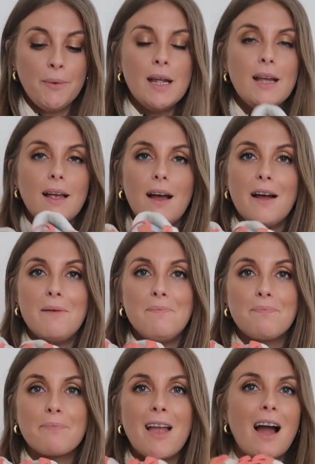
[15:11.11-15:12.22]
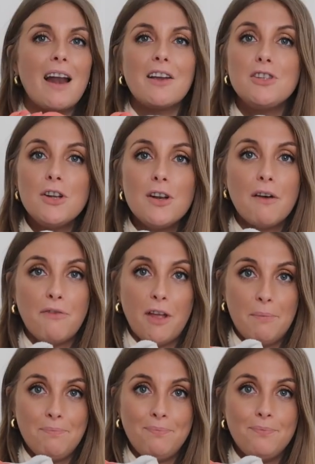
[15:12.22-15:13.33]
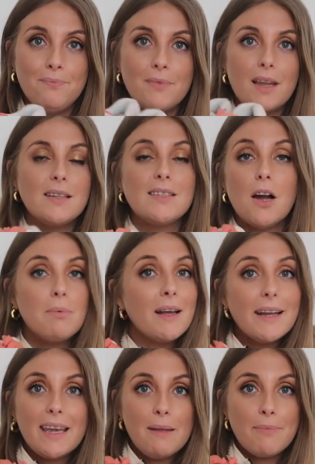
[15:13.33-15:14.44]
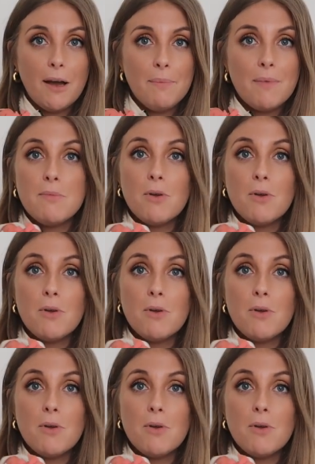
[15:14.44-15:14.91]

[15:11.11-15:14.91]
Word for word: Um, and I do love them. So I'm going to keep them.